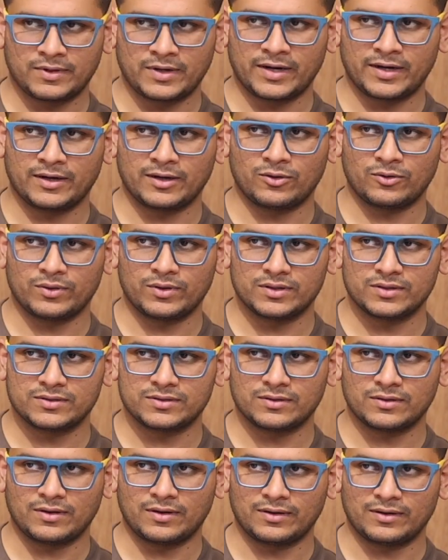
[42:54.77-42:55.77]
Right now it
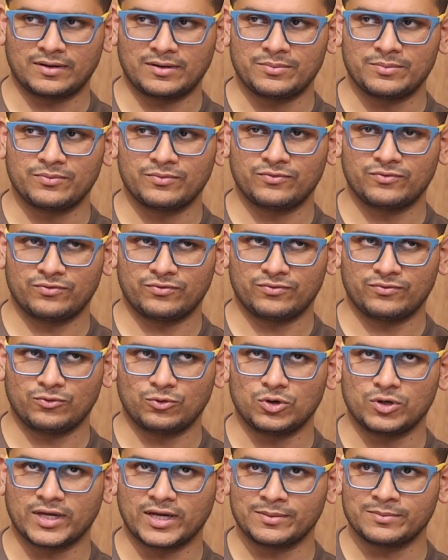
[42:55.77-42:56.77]
is a
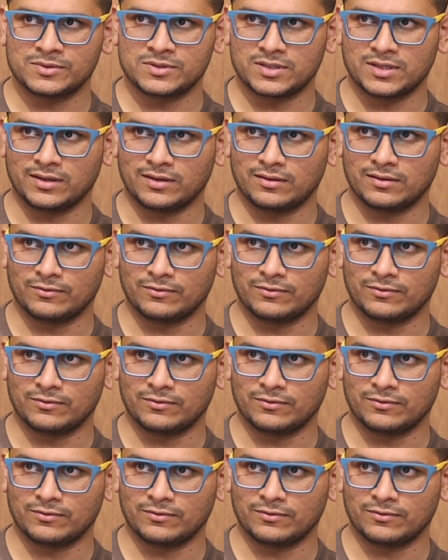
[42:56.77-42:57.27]
full-time state.